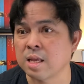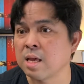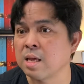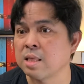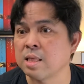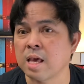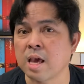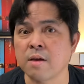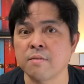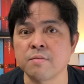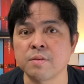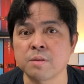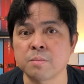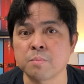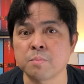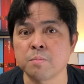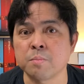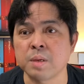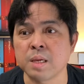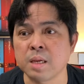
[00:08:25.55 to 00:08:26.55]
they haven't
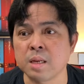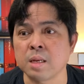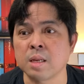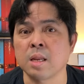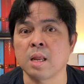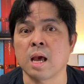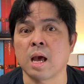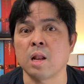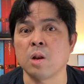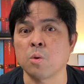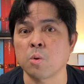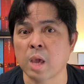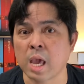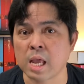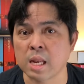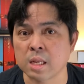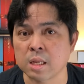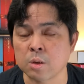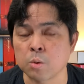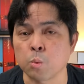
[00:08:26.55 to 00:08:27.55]
been
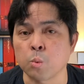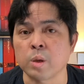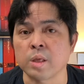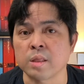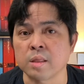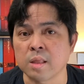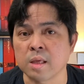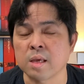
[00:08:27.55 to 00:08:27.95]
allocated with